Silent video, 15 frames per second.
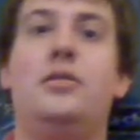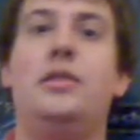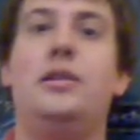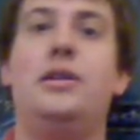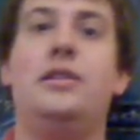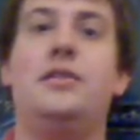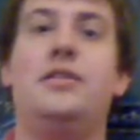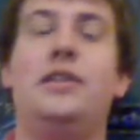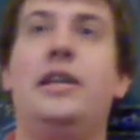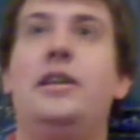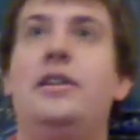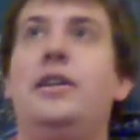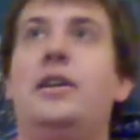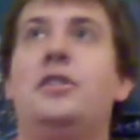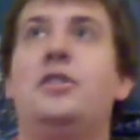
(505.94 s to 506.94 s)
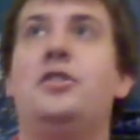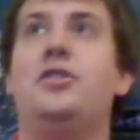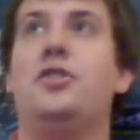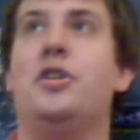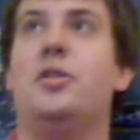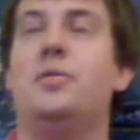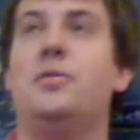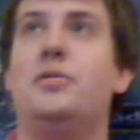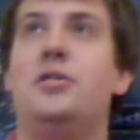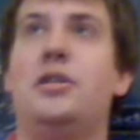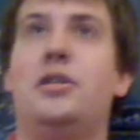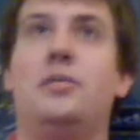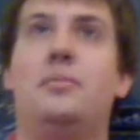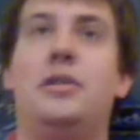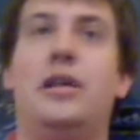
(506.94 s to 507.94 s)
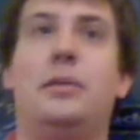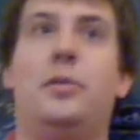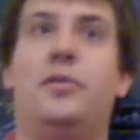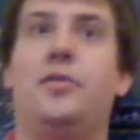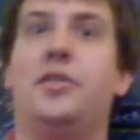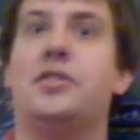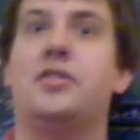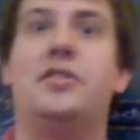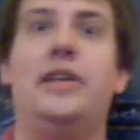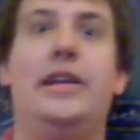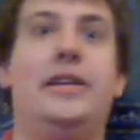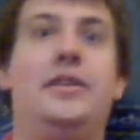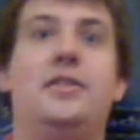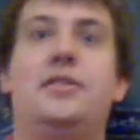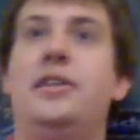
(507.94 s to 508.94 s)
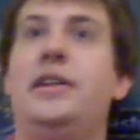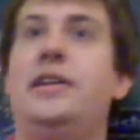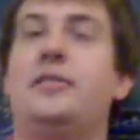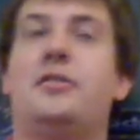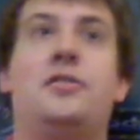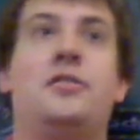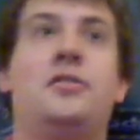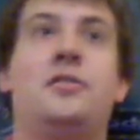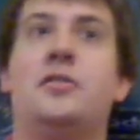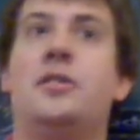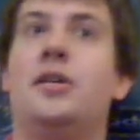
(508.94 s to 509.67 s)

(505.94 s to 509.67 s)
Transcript: it's Indiana Jones in a temple full of snakes. It's